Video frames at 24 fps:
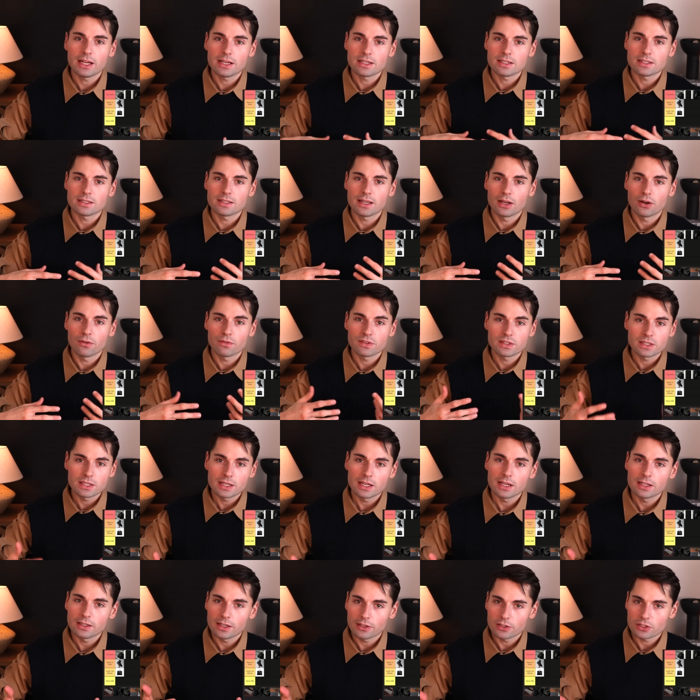instead of
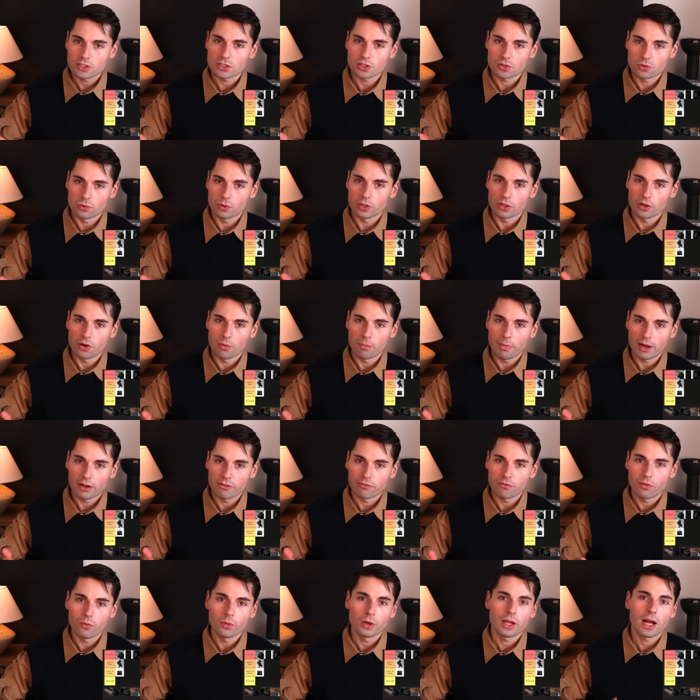sitting there scrolling on my
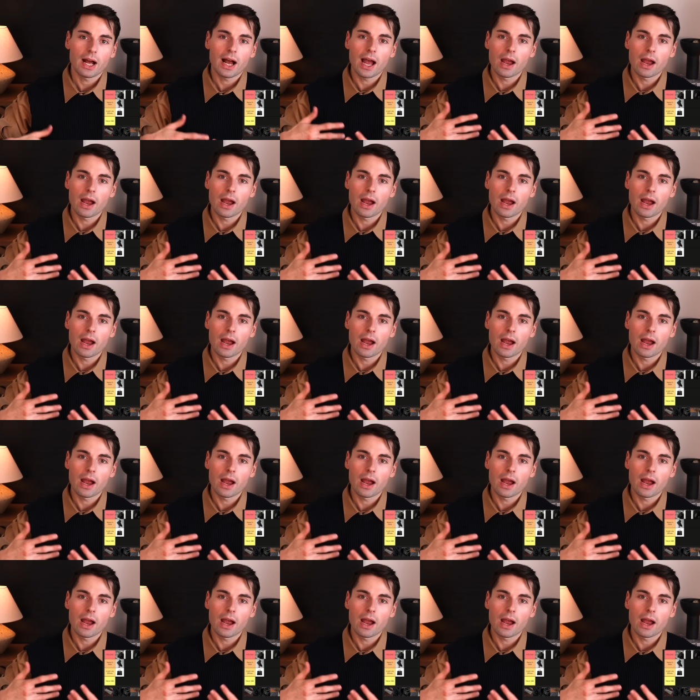phone